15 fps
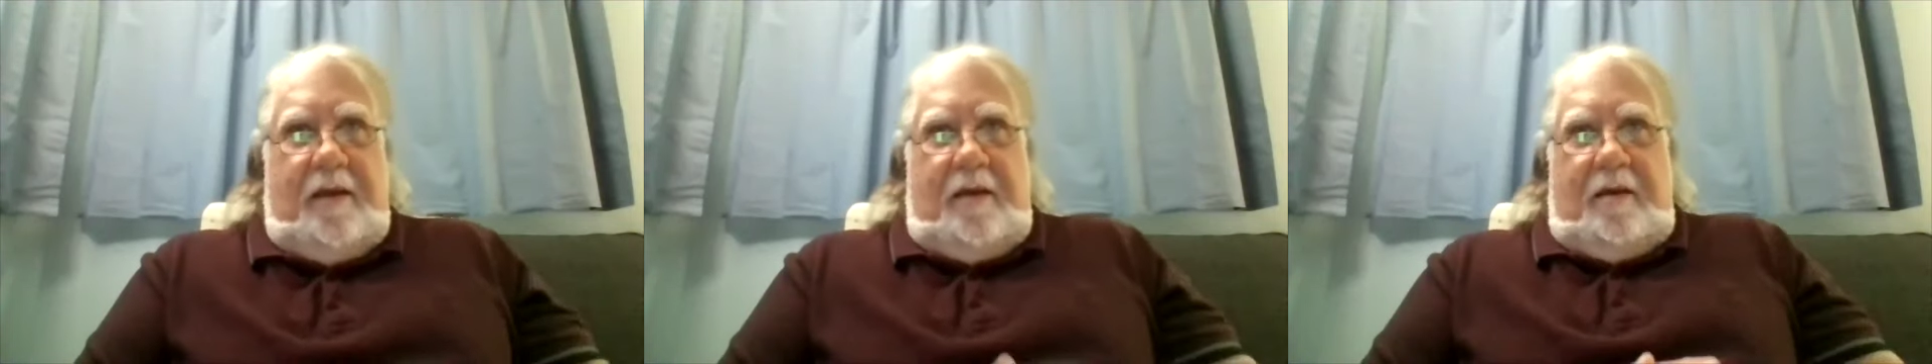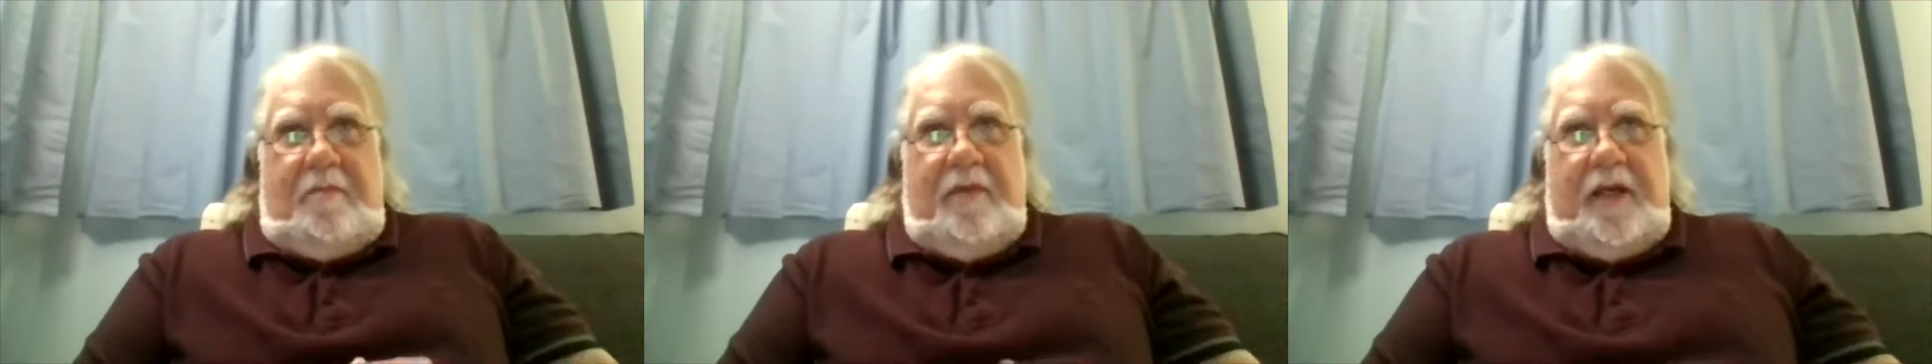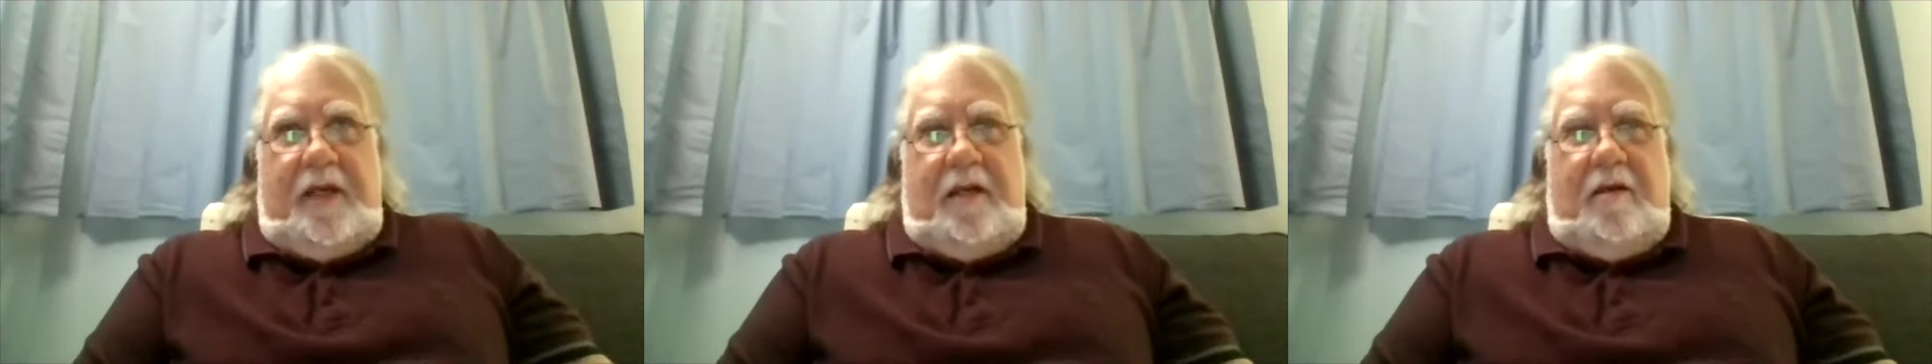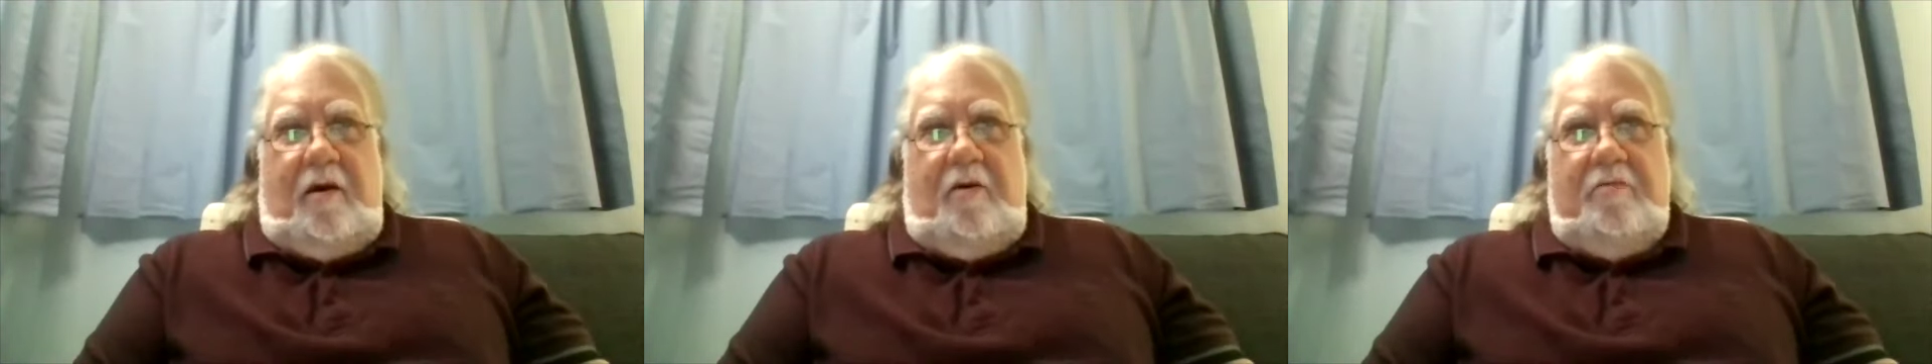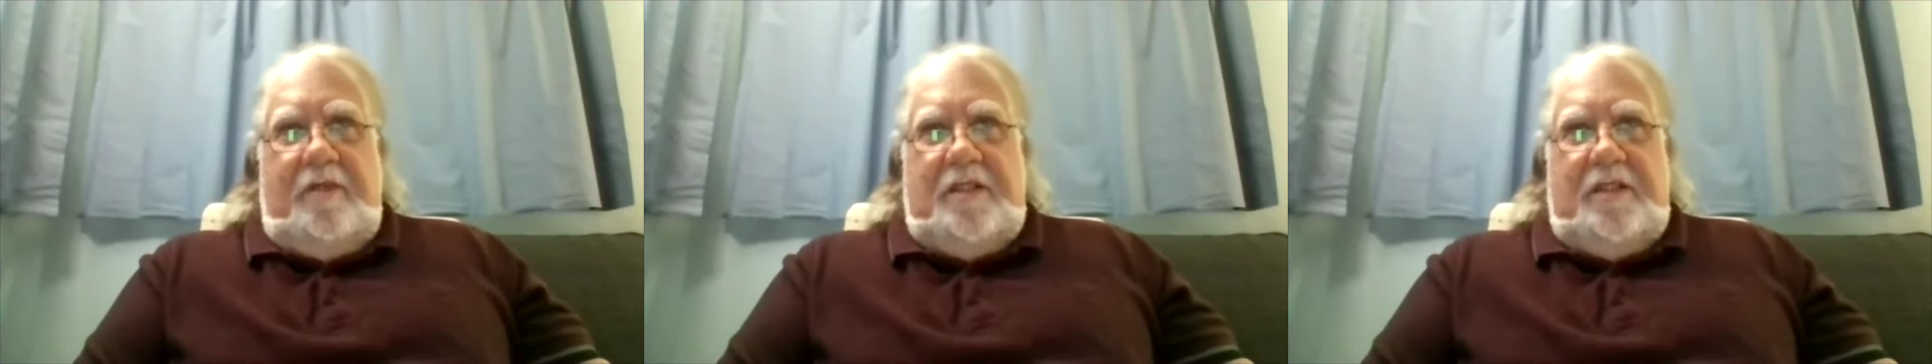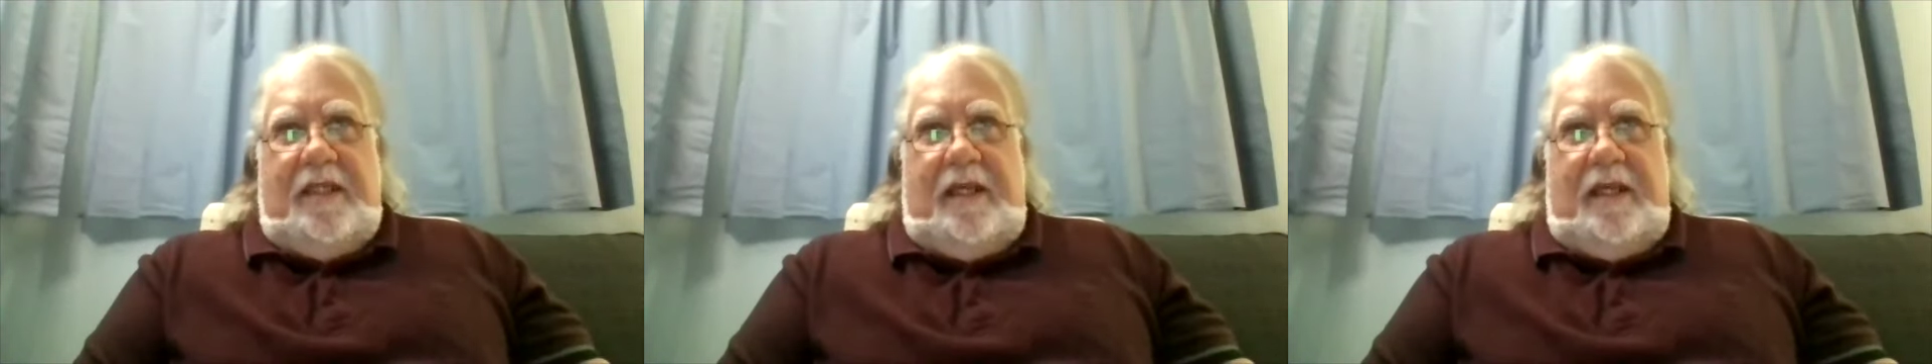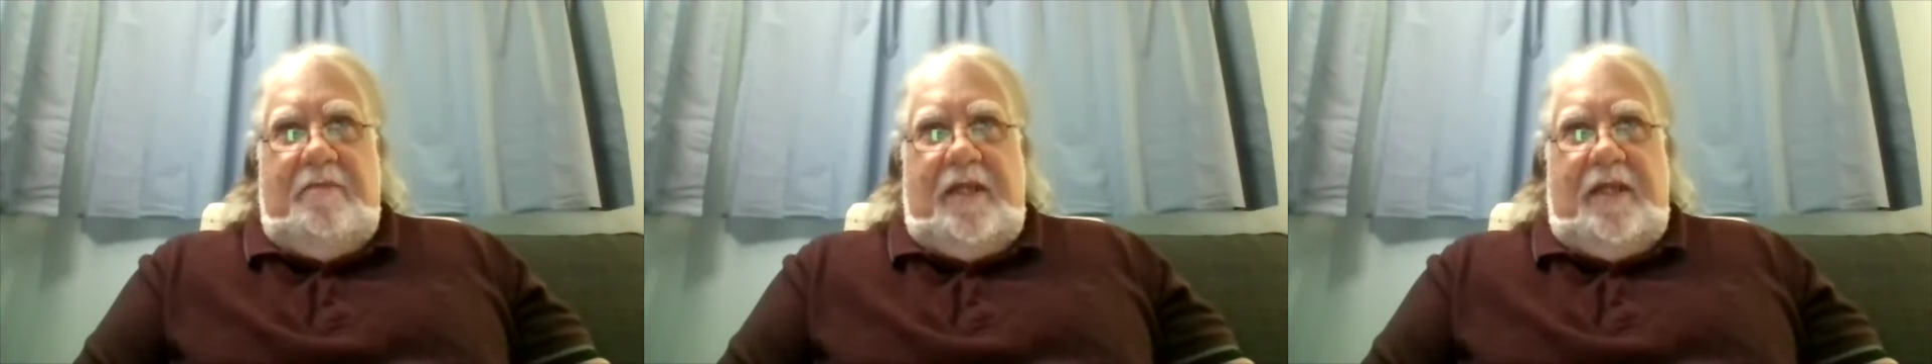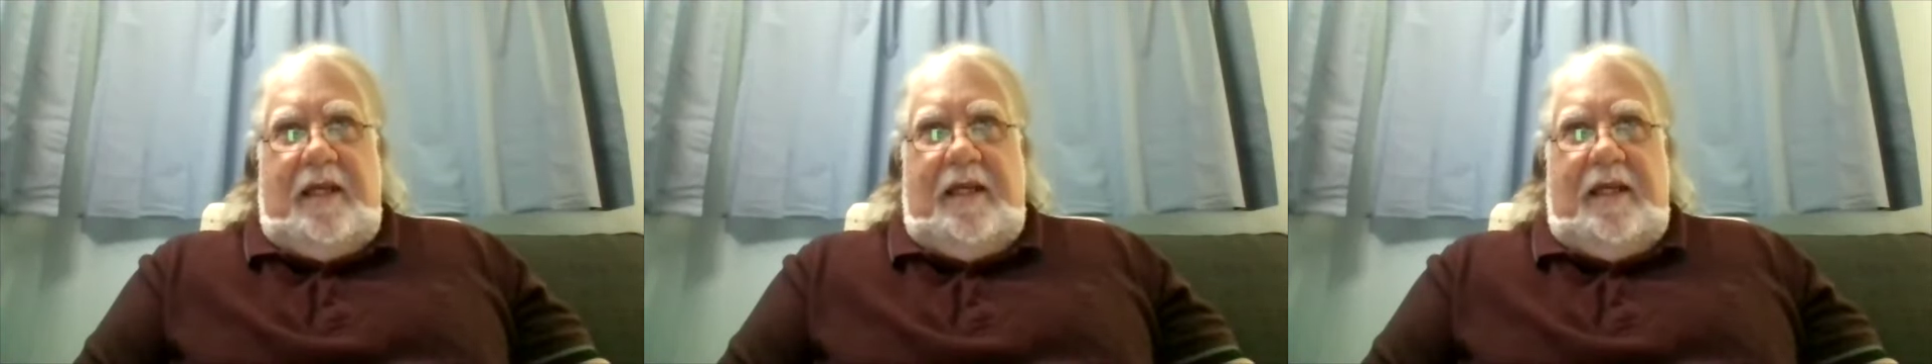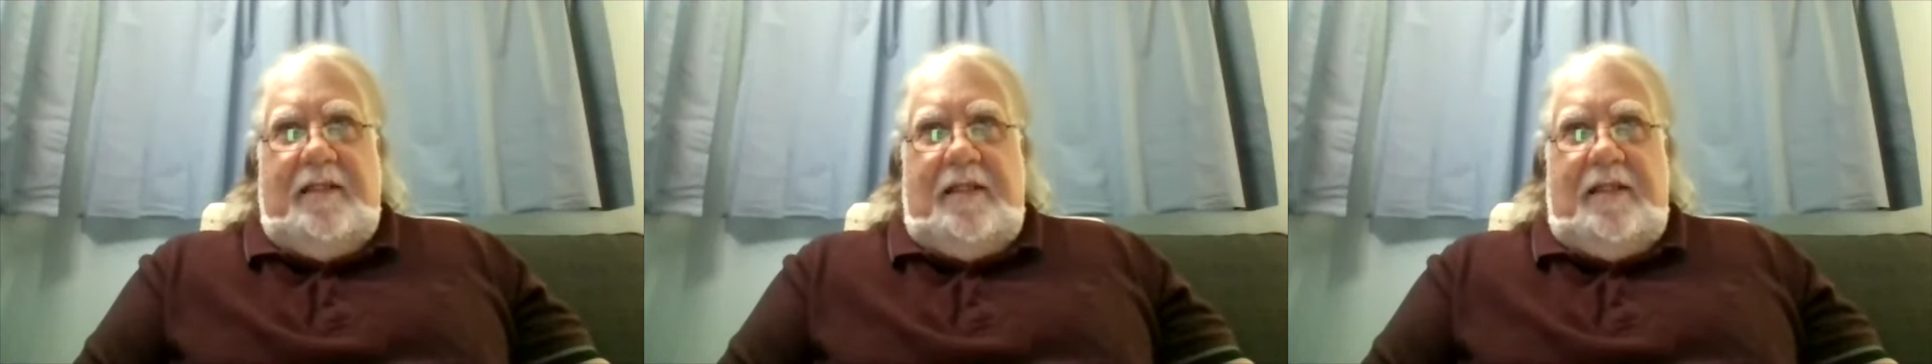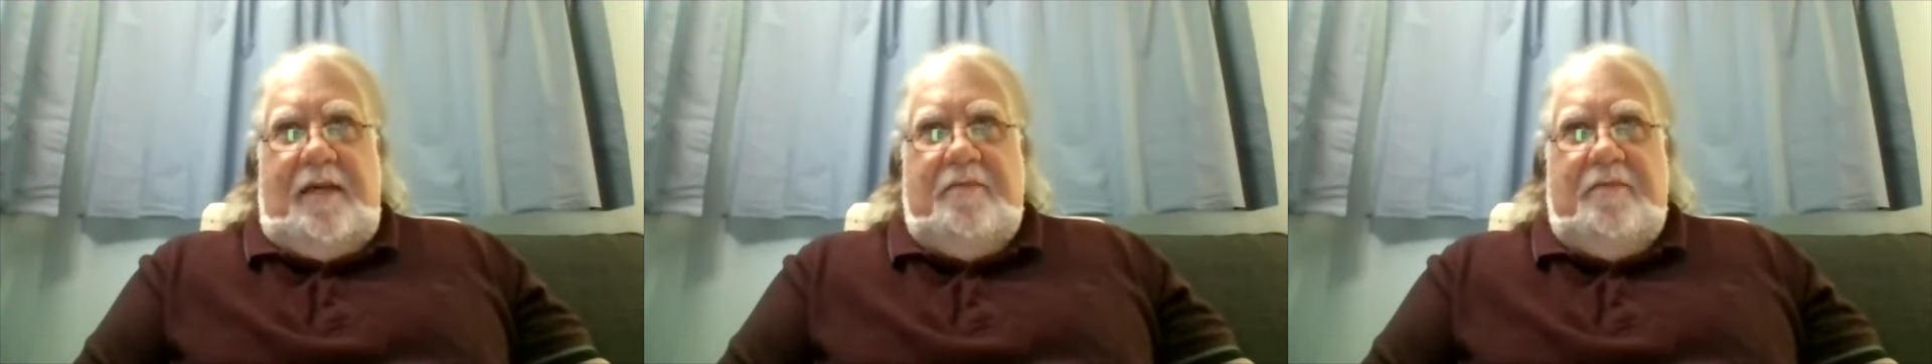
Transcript: but it always seemed that I ended